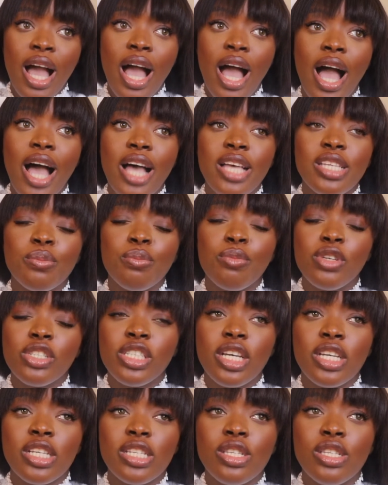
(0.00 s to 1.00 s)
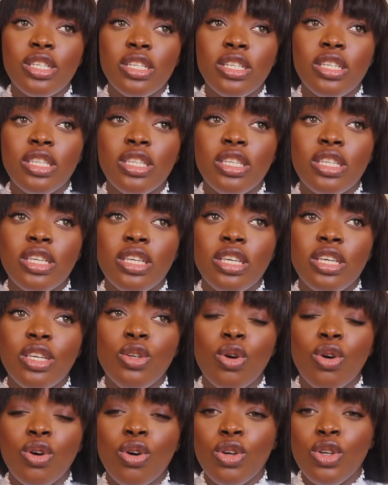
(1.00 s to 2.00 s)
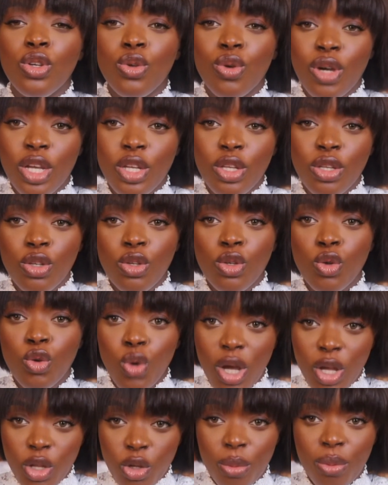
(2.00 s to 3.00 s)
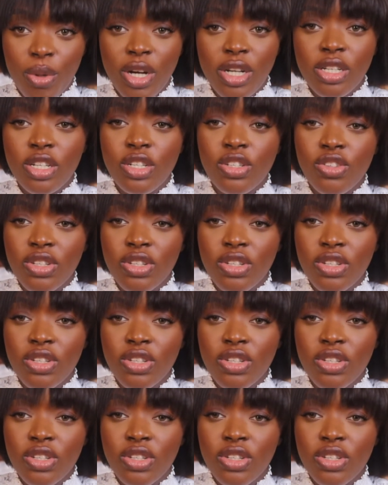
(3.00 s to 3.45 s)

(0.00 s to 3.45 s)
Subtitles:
as much as you and your partner's